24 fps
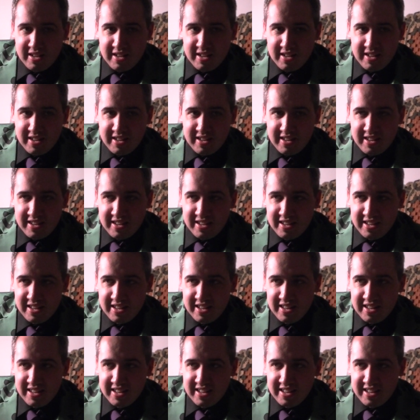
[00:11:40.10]
today.
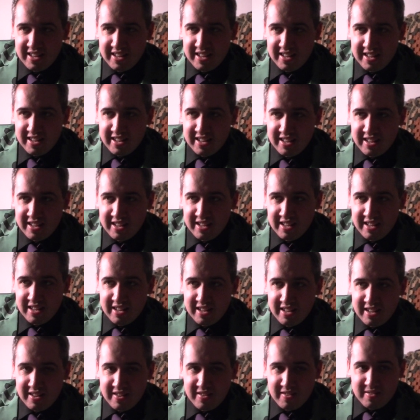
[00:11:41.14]
Every
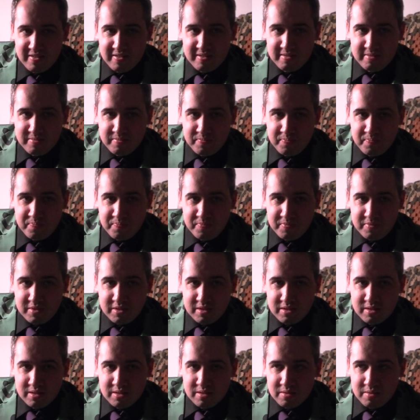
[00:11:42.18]
refrigerated and frozen
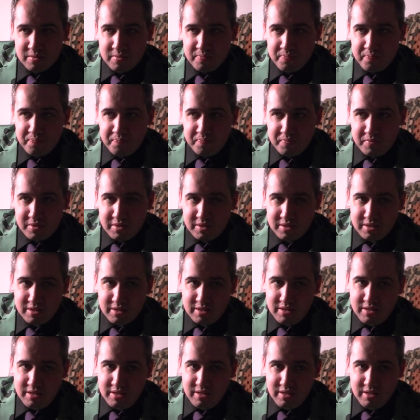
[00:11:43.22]
item was off the
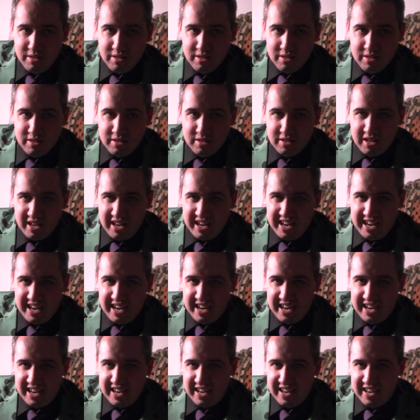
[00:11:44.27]
shelves. Yep, I was
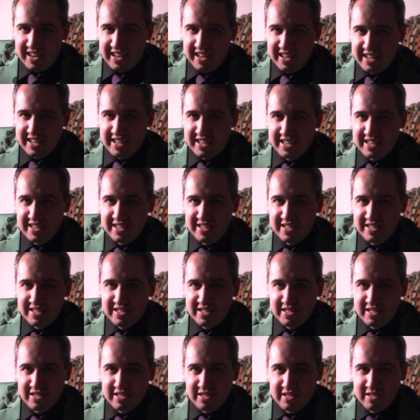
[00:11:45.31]
there this morning buying yeah.
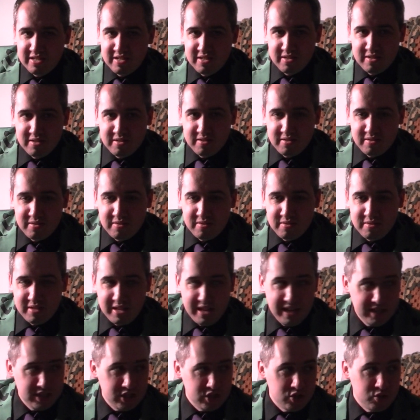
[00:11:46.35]
that OxiClean. Oh
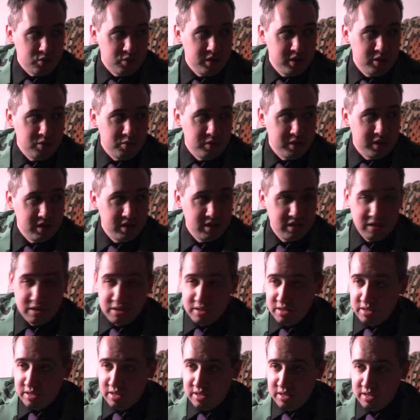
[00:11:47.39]
yes, yeah. they were getting all.
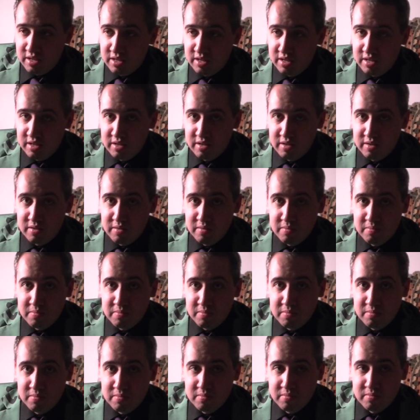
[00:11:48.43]
And yesterday
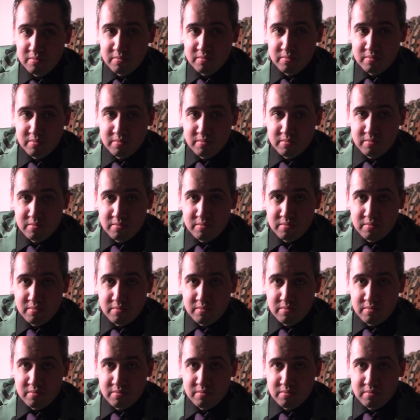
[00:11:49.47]
they were closed.
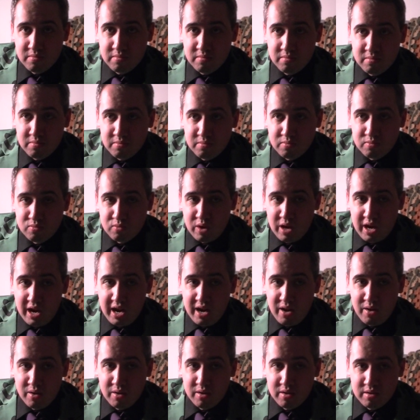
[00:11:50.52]
Oh, they were closed. Because I went
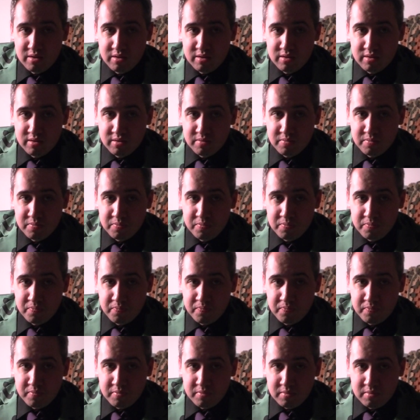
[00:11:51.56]
wow. to pick up the OxiClean
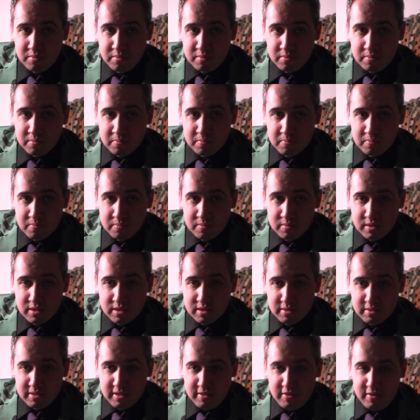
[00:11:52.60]
yesterday after work.
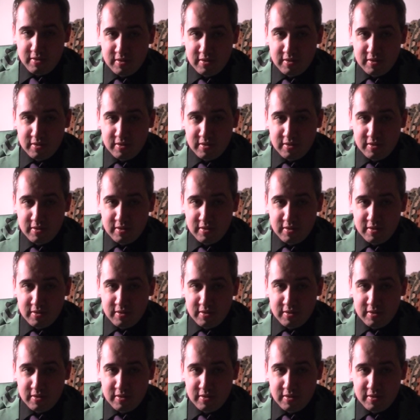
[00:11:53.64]
Oh,